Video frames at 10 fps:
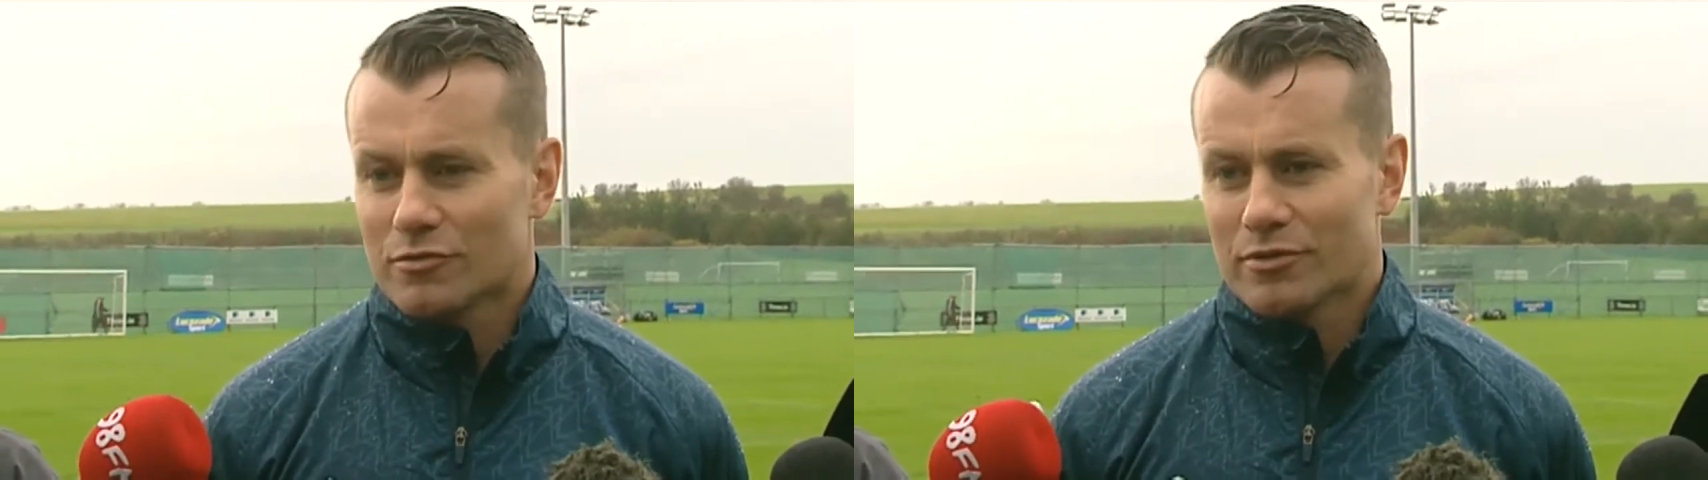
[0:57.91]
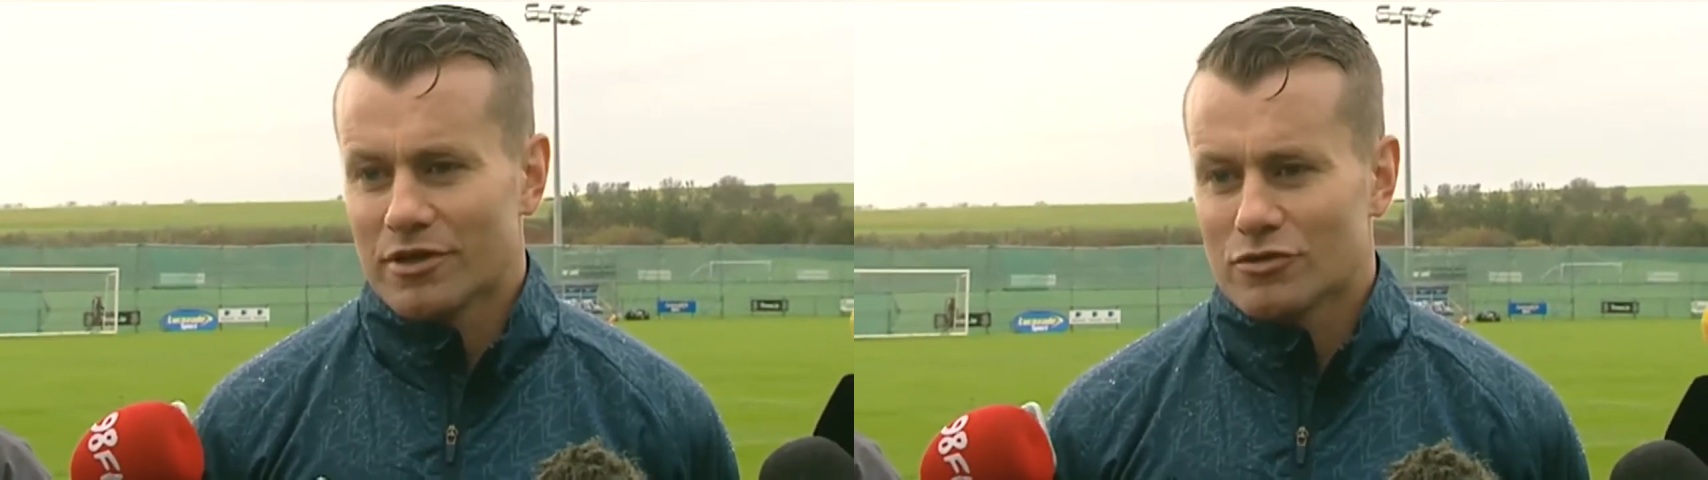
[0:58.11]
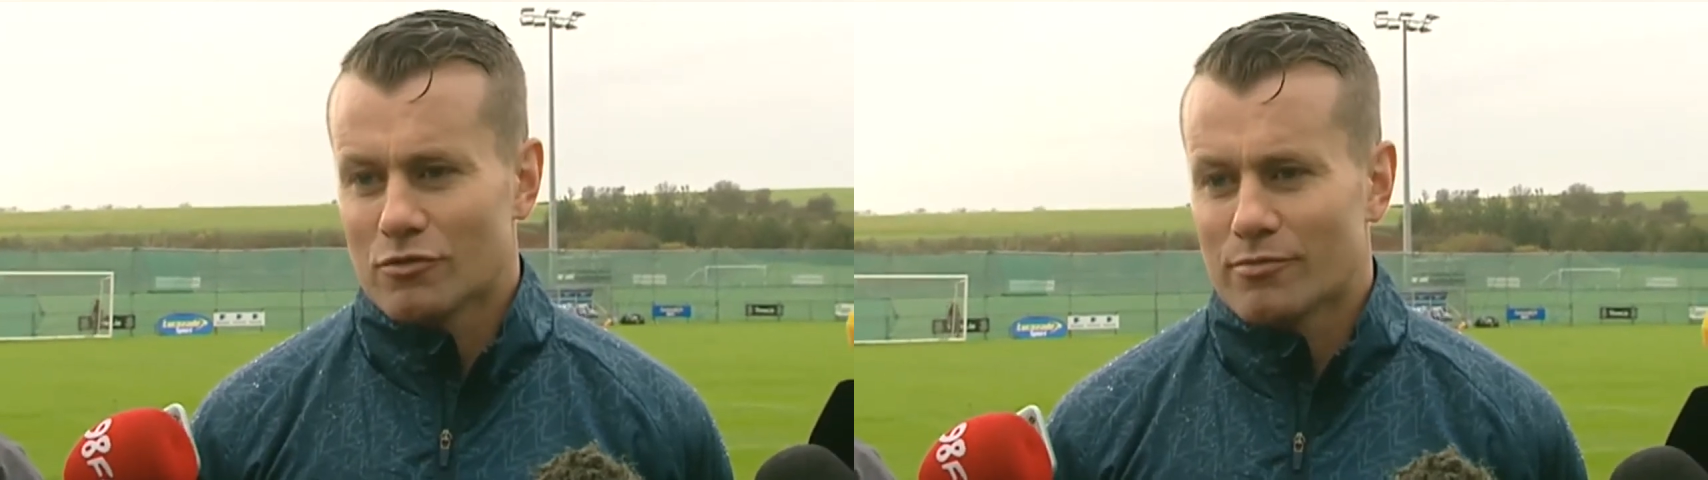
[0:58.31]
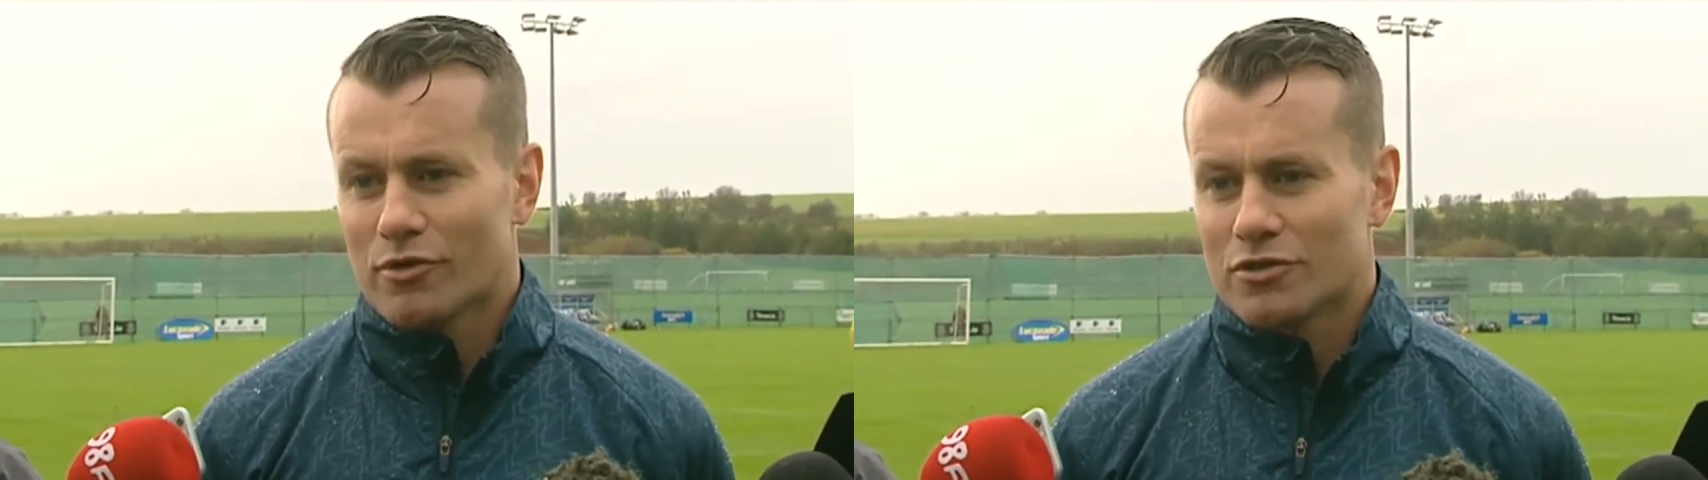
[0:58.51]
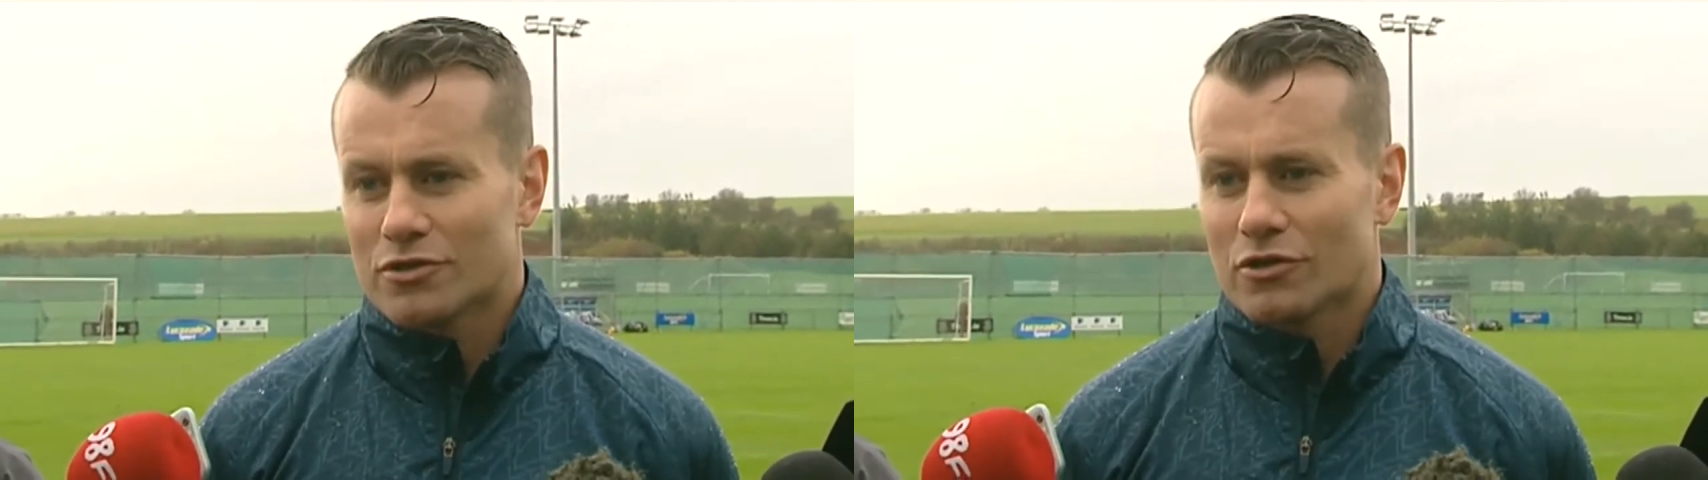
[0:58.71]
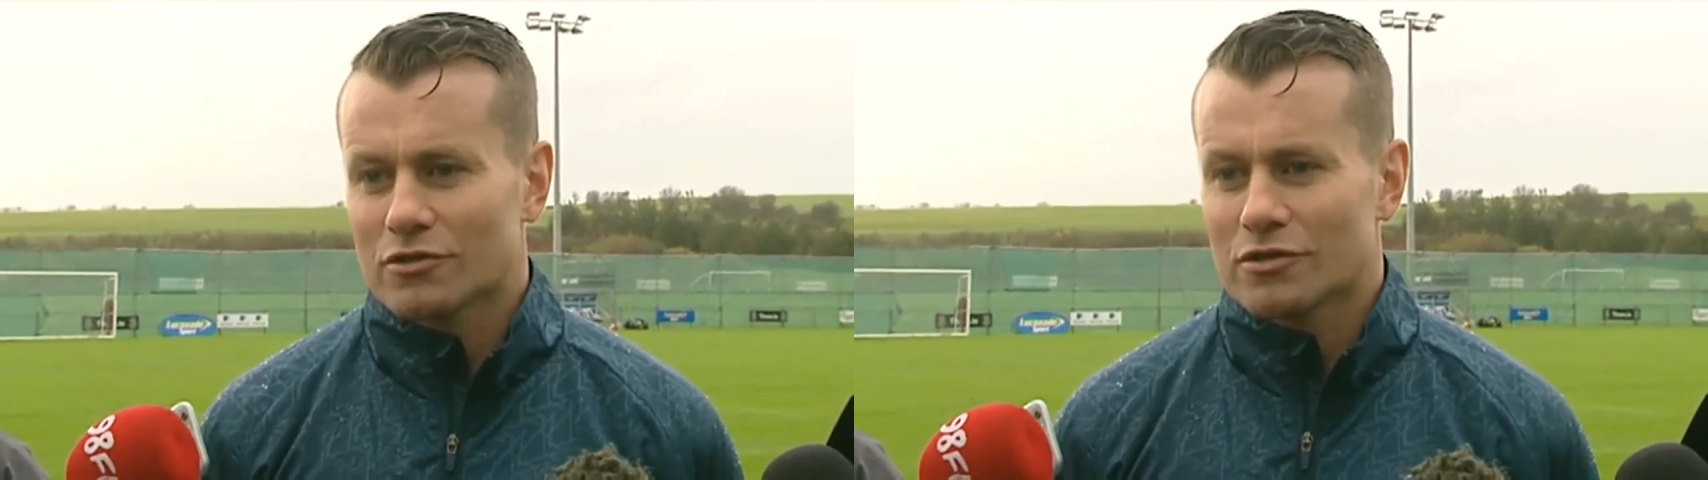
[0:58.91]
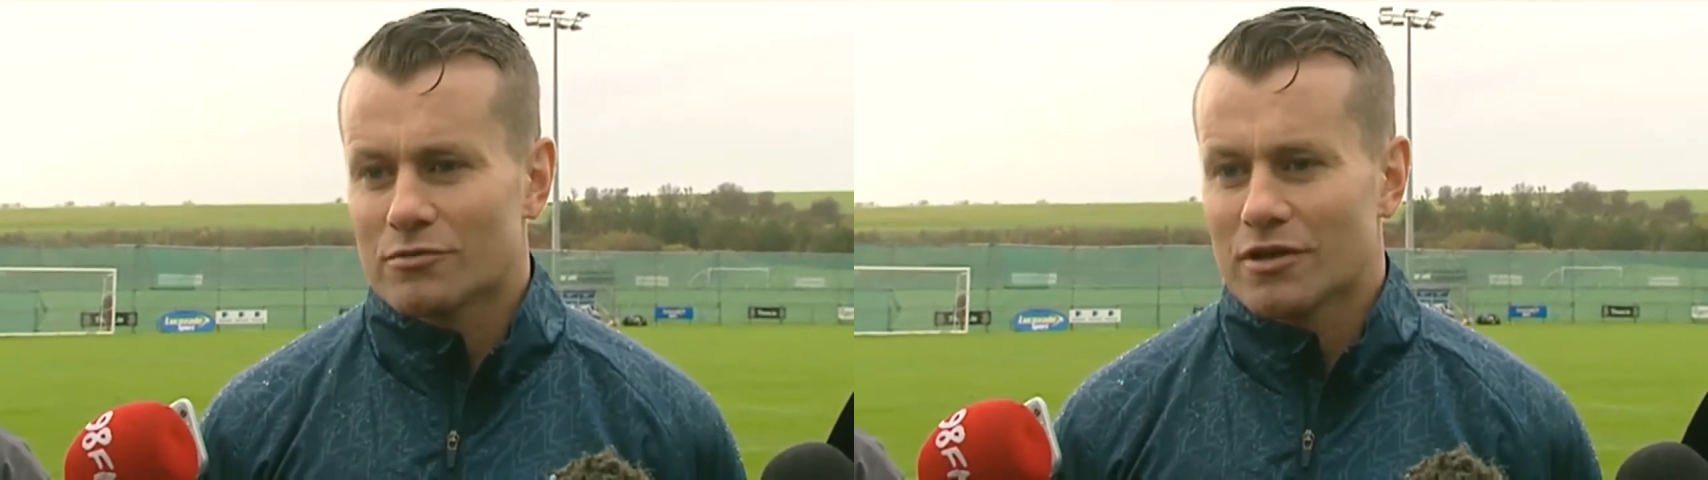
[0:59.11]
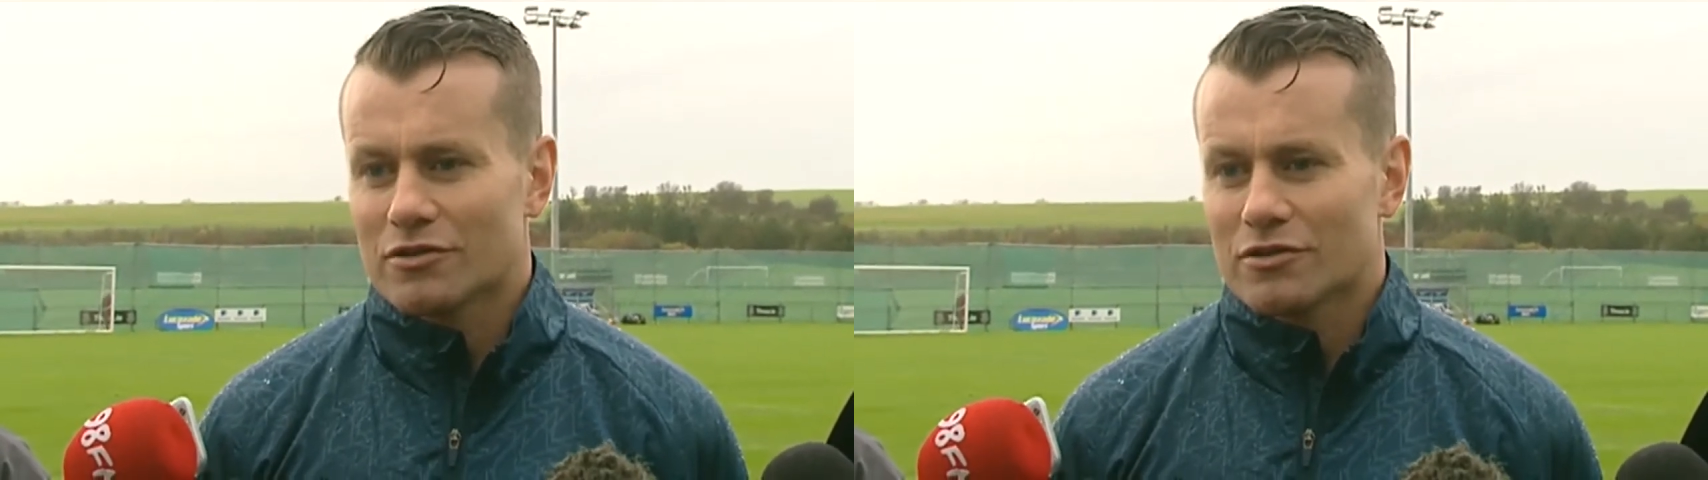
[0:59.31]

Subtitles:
some players who weren't born in Scotland as well.